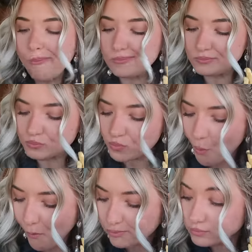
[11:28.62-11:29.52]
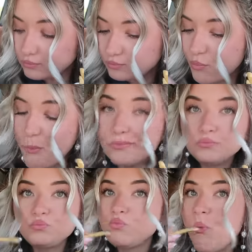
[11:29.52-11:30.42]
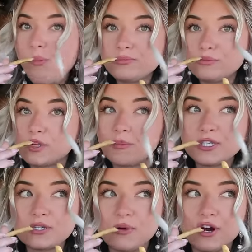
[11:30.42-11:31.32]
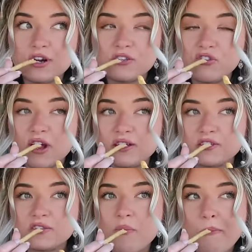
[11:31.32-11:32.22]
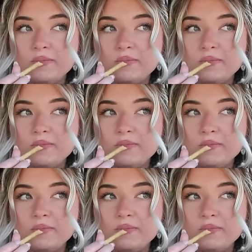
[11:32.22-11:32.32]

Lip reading: Love me some Hardee's fries.